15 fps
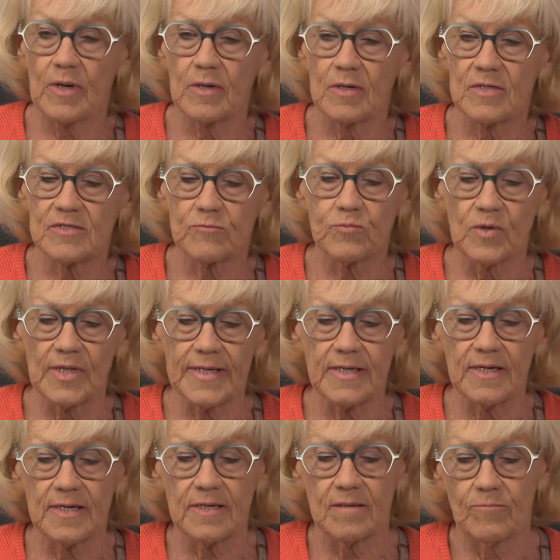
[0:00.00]
it's really
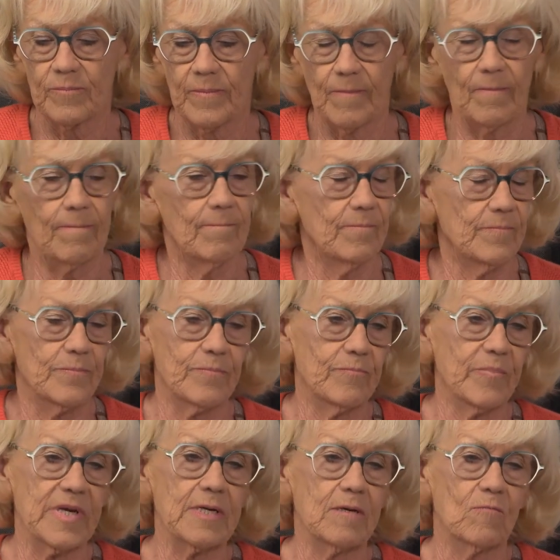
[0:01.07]
going to
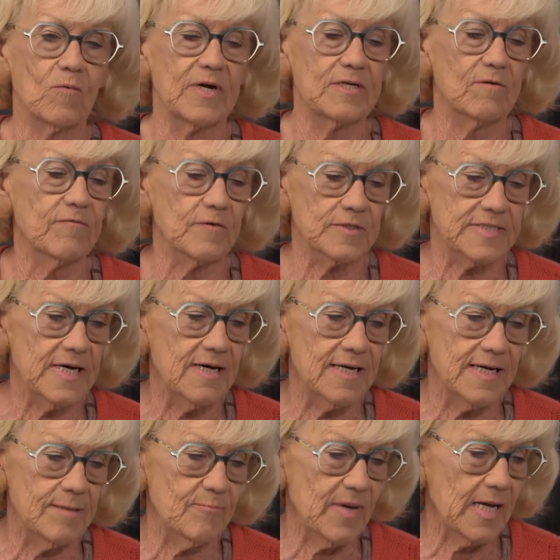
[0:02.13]
be a wonderful
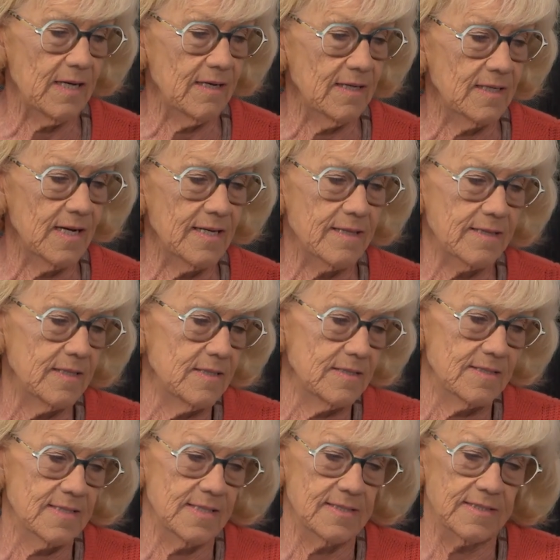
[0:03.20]
time, and I
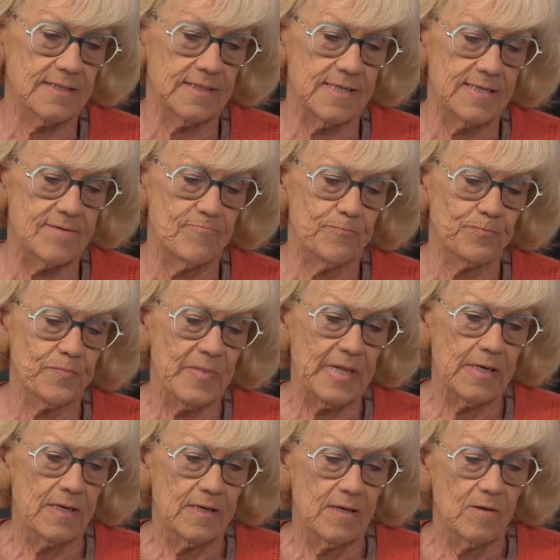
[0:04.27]
think that
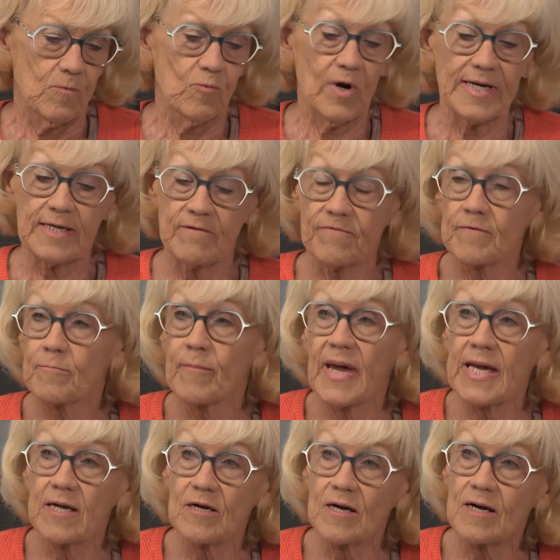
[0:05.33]
running for
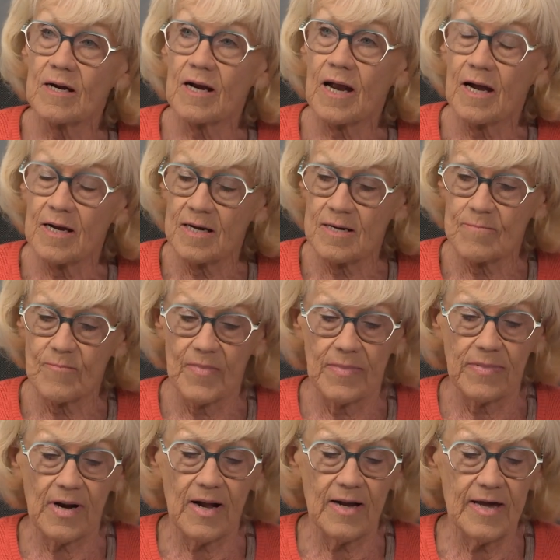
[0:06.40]
mayor,
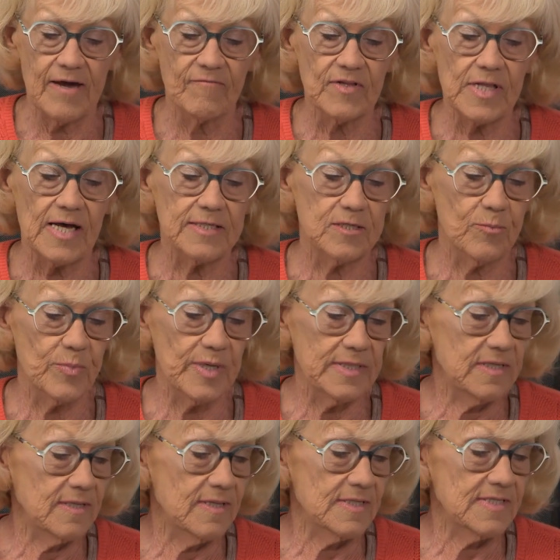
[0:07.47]
I have a lot to
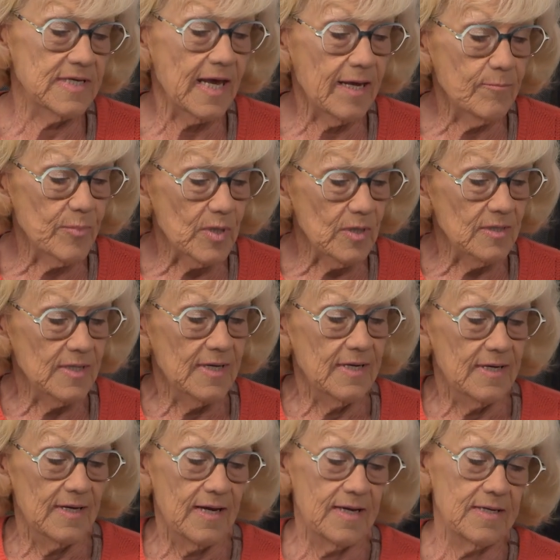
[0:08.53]
bring to the table,
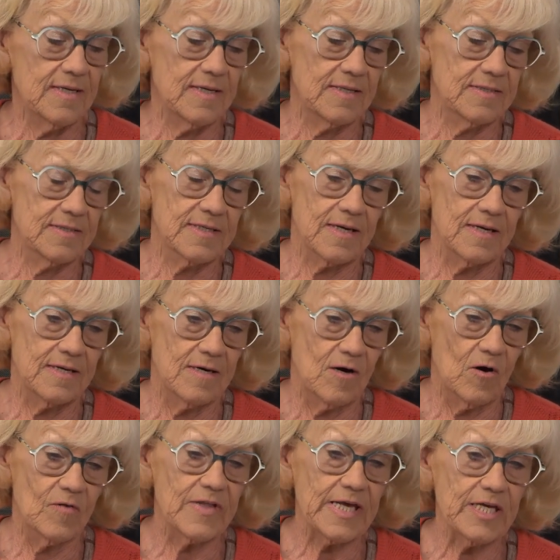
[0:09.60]
and
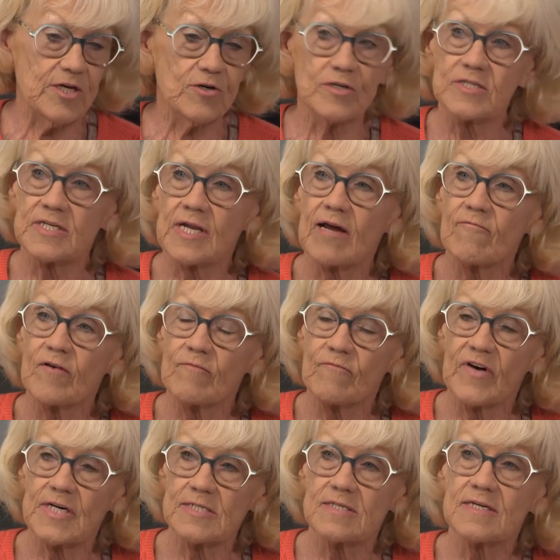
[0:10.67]
all the years that I've
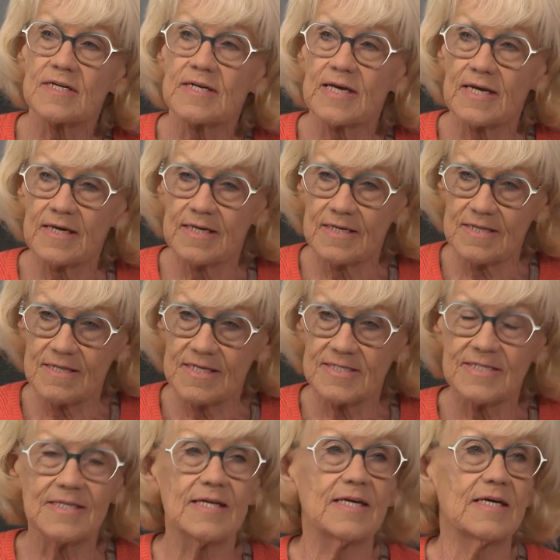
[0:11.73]
invested in the
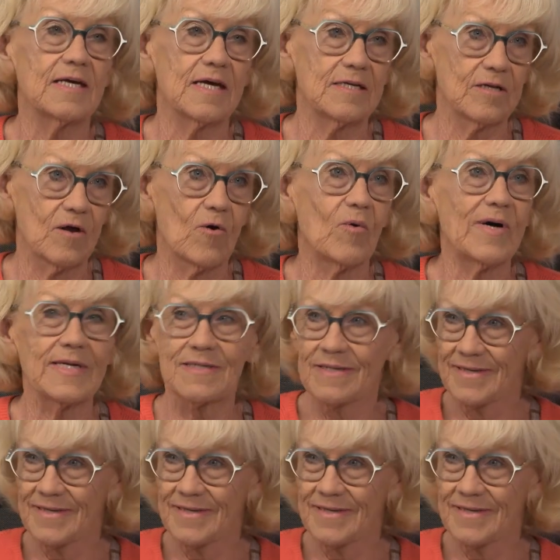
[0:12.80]
city and know it.